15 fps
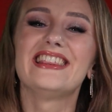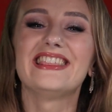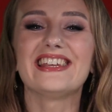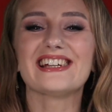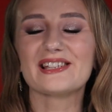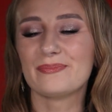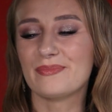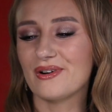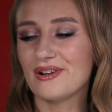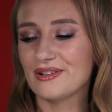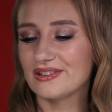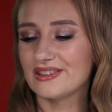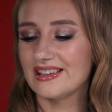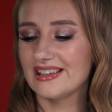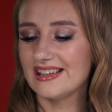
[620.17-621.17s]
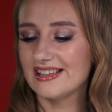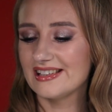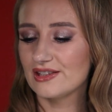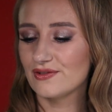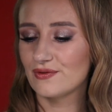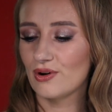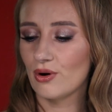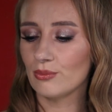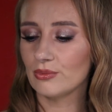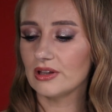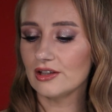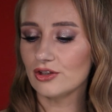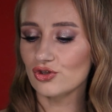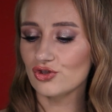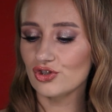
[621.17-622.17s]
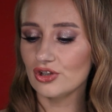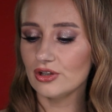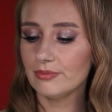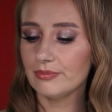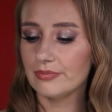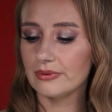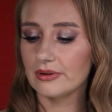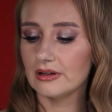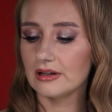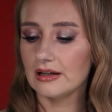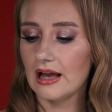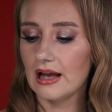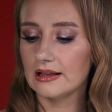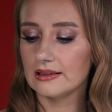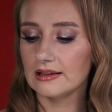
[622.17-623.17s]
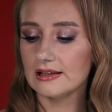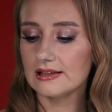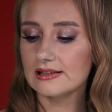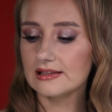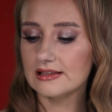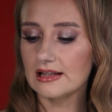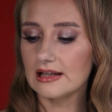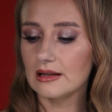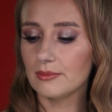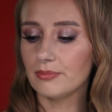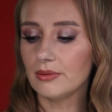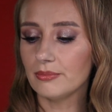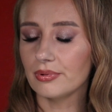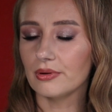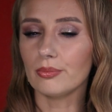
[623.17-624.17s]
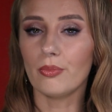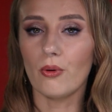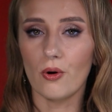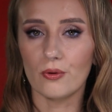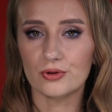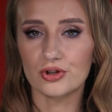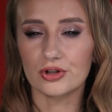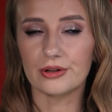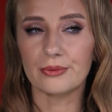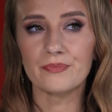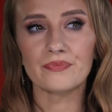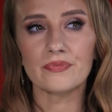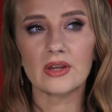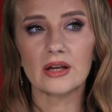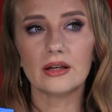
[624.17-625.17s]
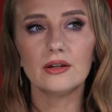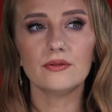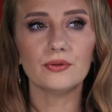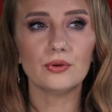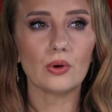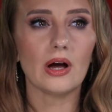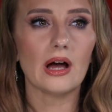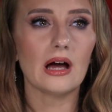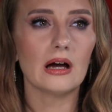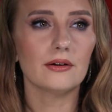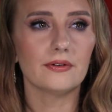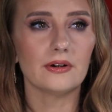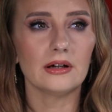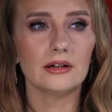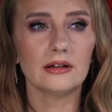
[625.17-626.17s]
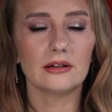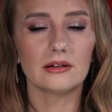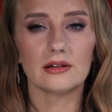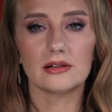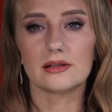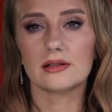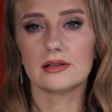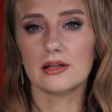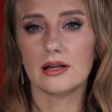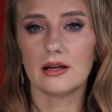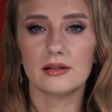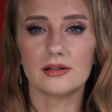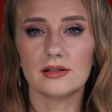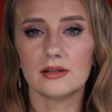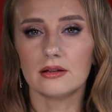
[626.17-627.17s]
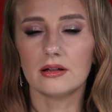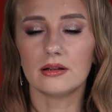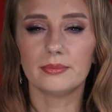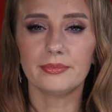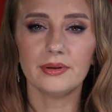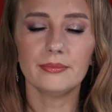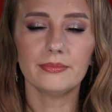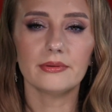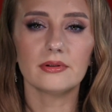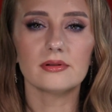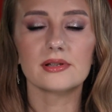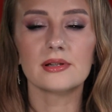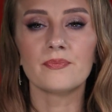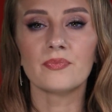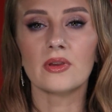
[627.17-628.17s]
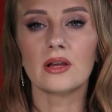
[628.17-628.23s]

Next product is from Kinship, and it's a pimple potion. If you have any, let's say, single pimples,